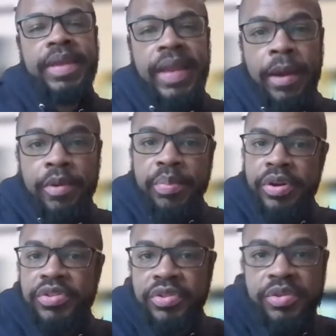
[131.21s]
in our
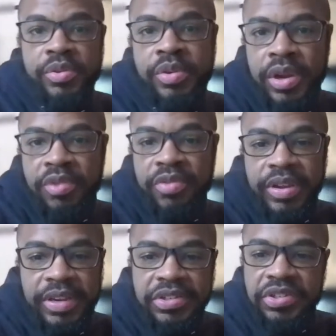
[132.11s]
personal
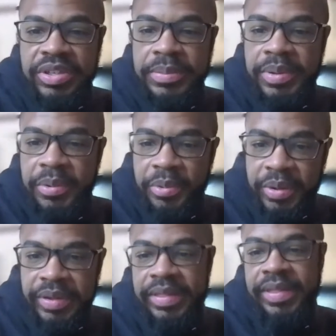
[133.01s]
relationship
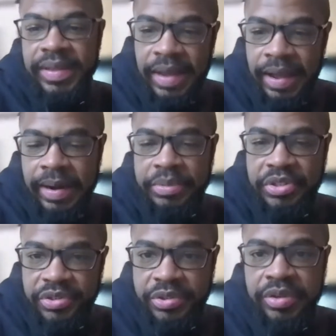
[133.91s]
with God. I'm
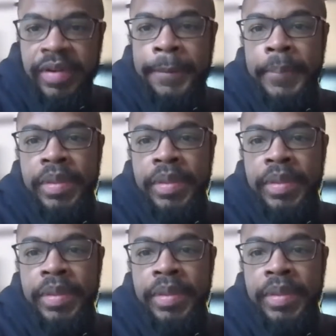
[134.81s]
sure